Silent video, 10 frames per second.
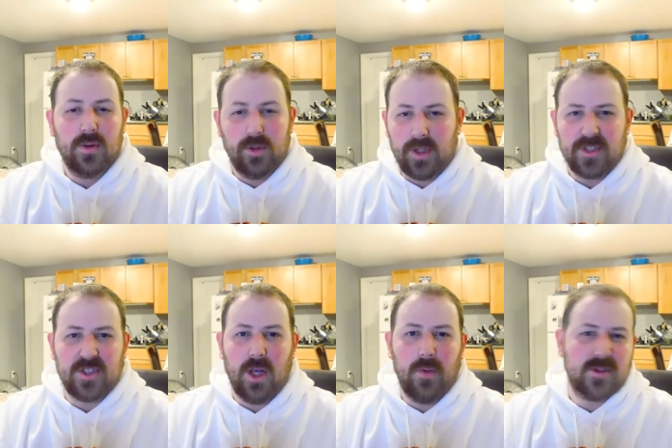Lou
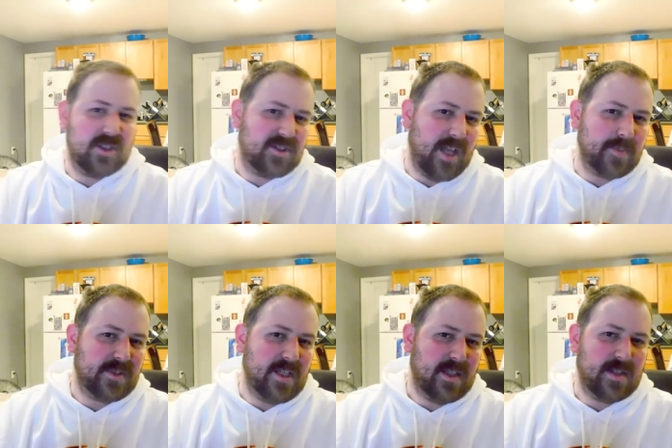Costello was a
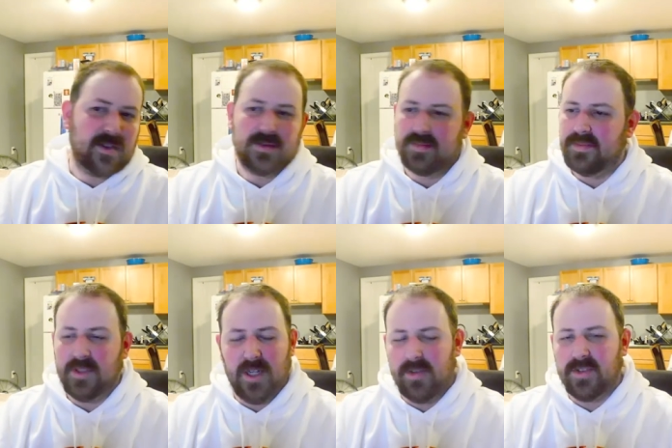slapstick,
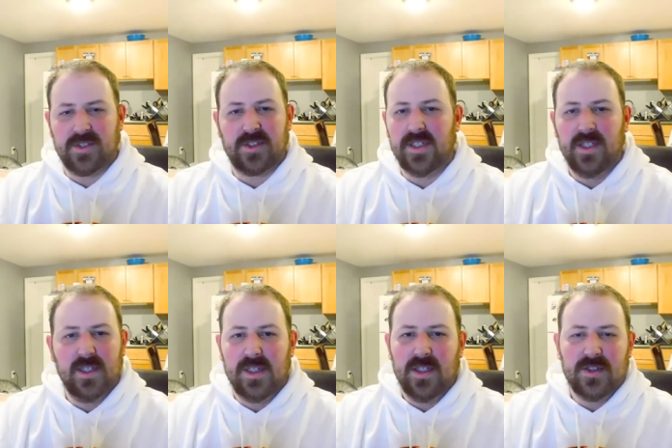you know, just
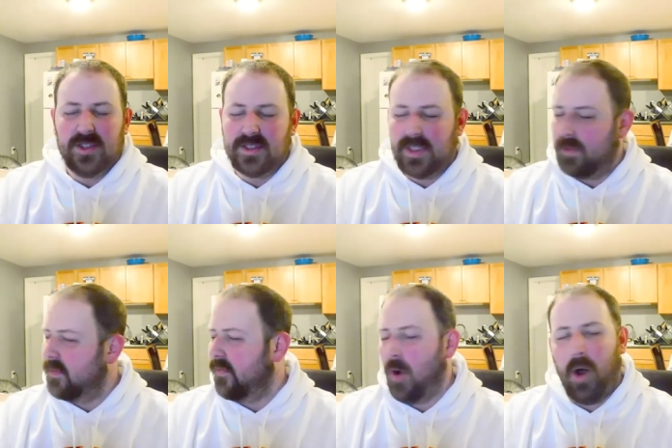he
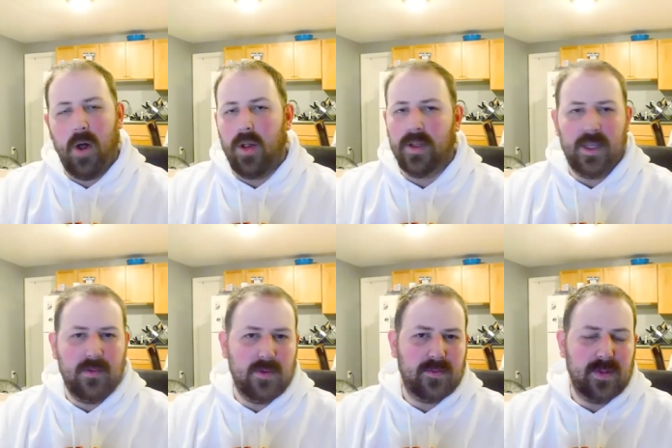would fall,
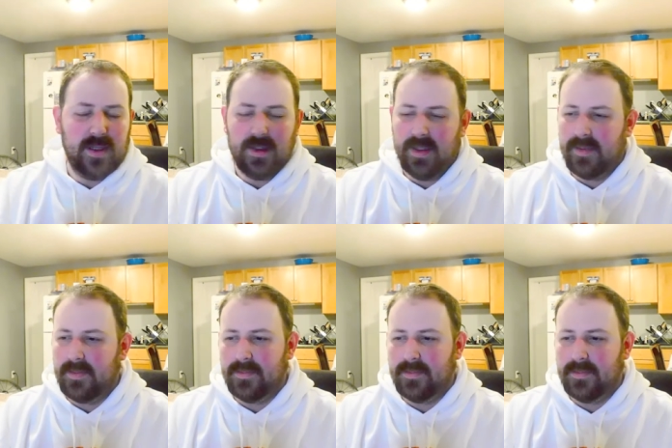he would be